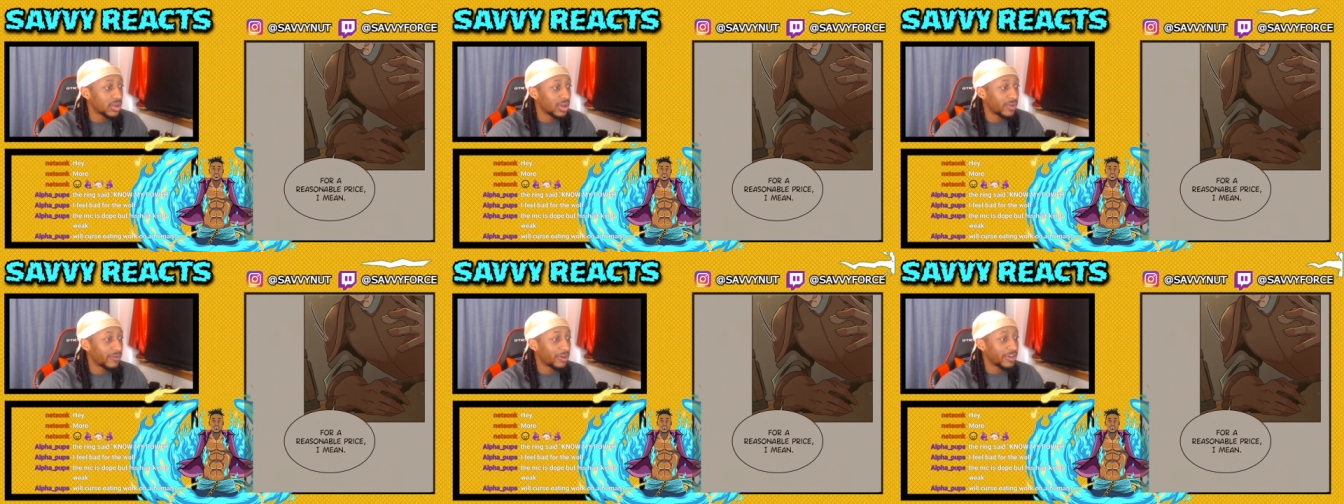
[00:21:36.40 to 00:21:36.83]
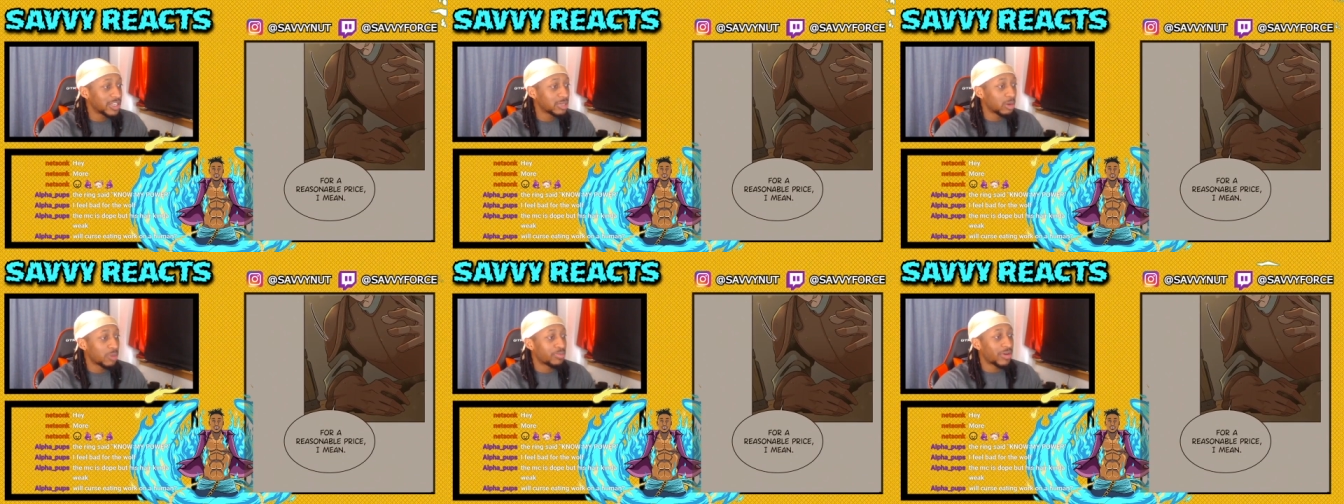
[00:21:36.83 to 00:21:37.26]
For a
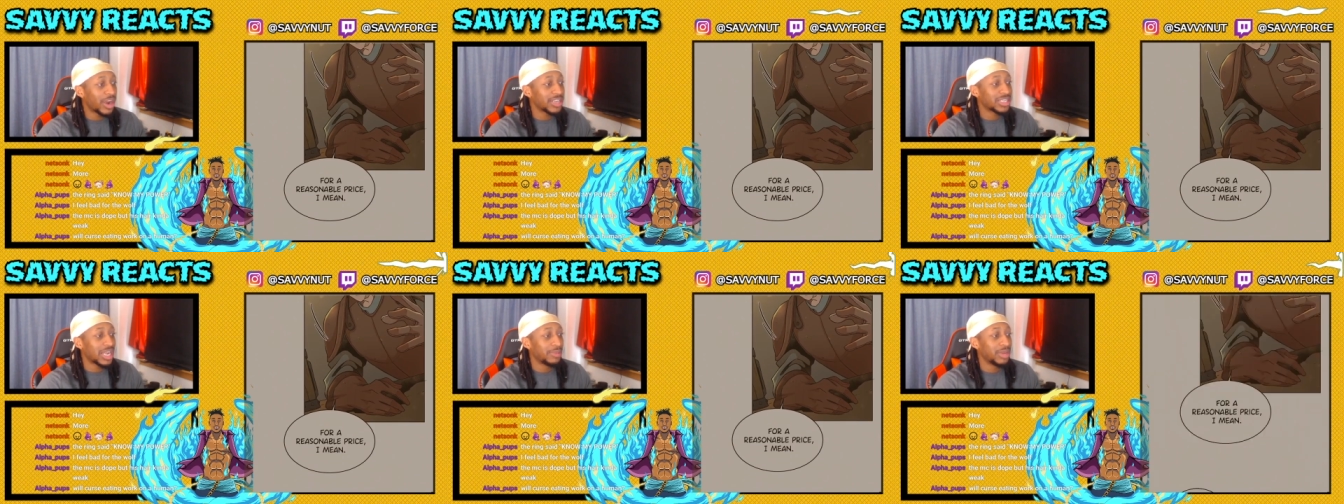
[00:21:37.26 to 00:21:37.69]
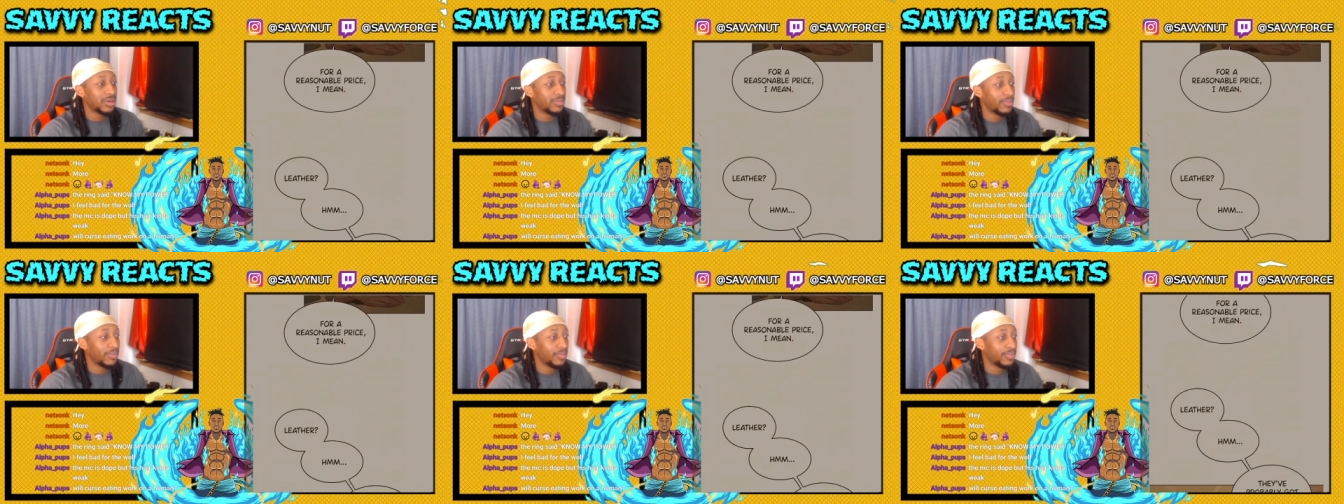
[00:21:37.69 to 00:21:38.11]
reasonable price, I mean.
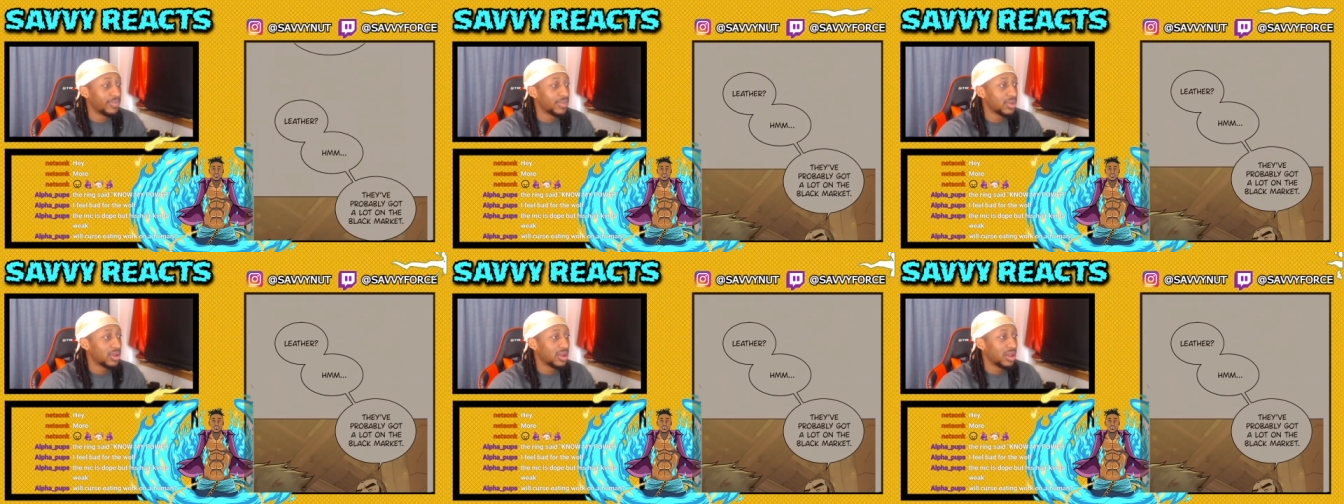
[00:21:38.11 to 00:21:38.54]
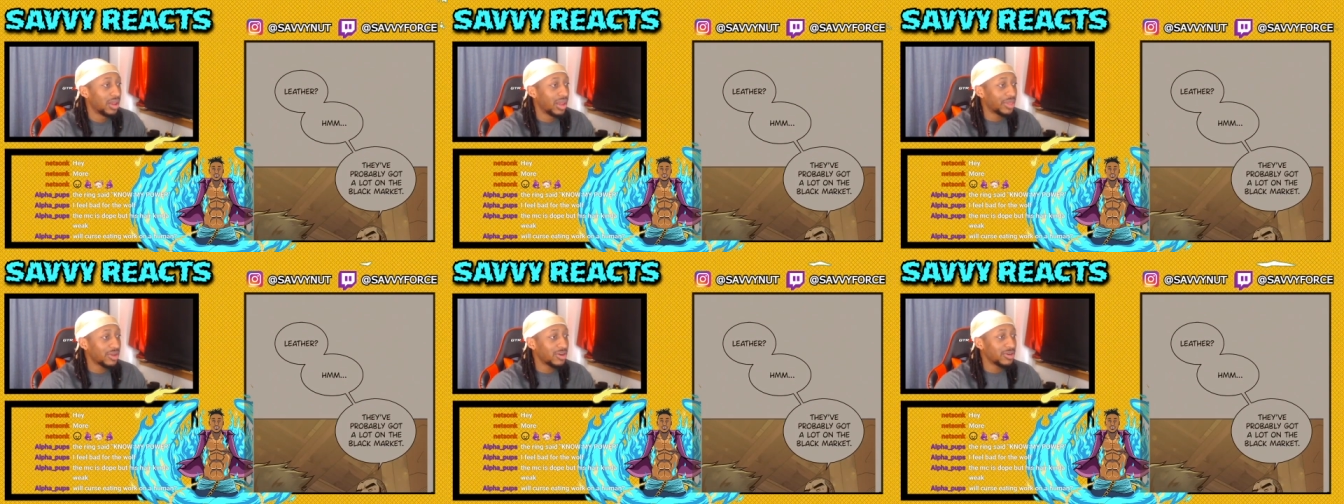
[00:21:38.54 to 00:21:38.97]

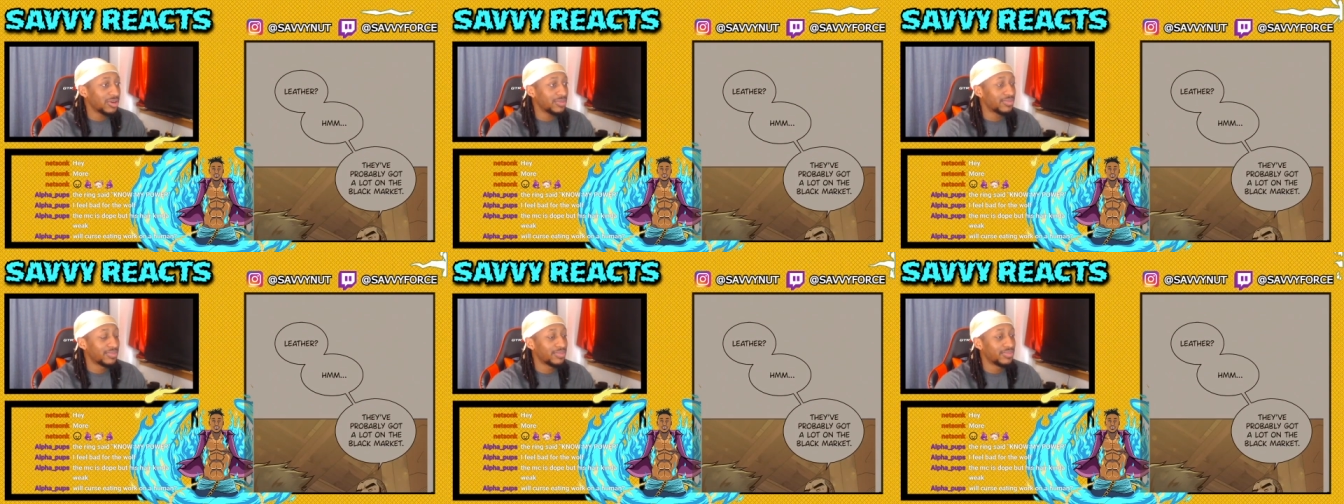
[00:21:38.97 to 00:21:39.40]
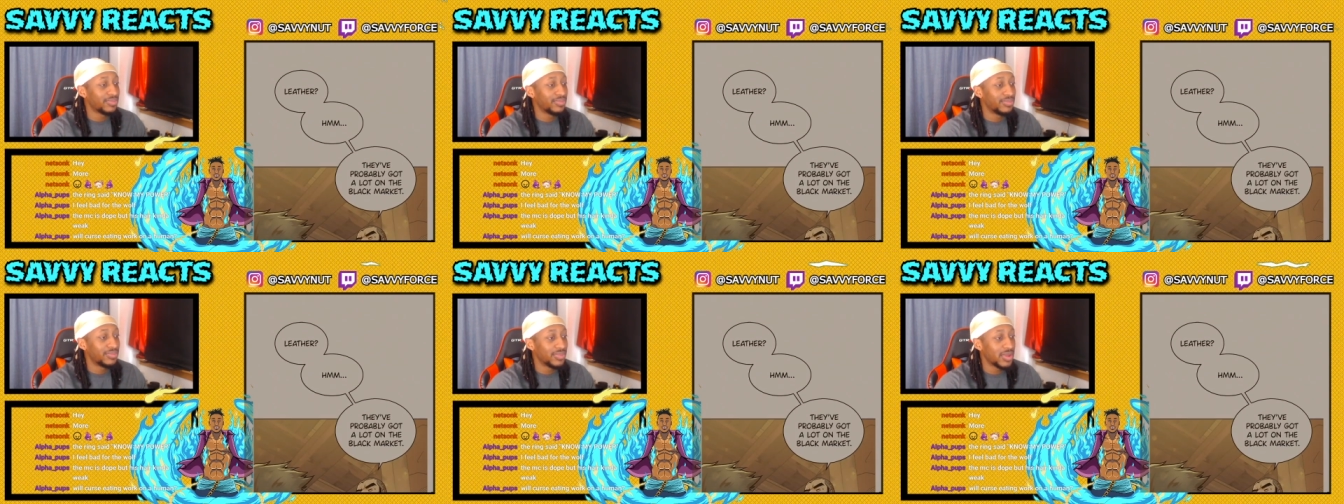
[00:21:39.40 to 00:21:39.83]
Leather?
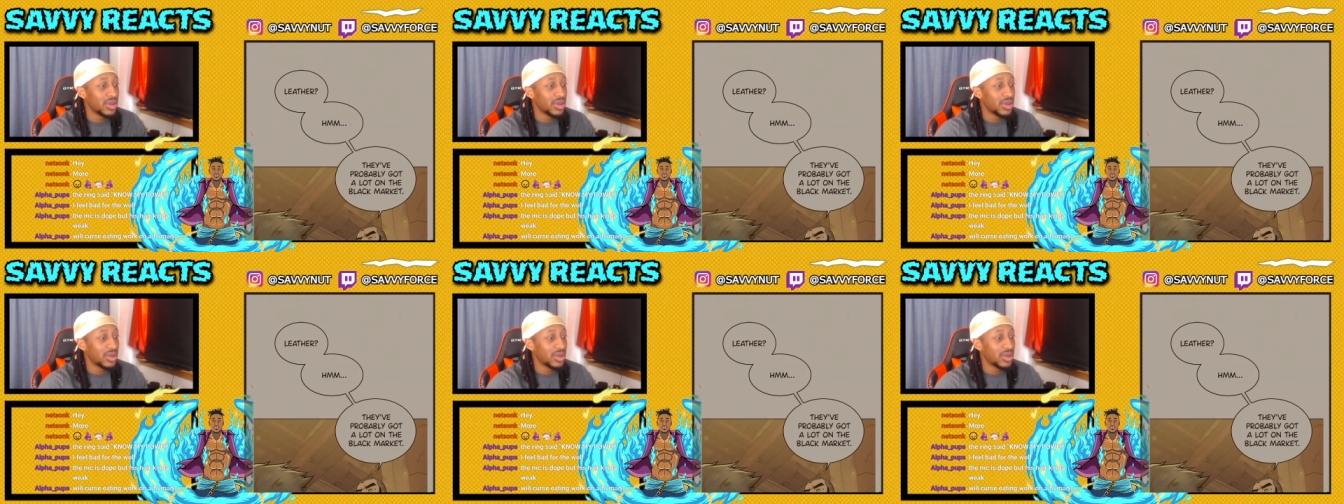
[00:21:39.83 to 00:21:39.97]
Hmm.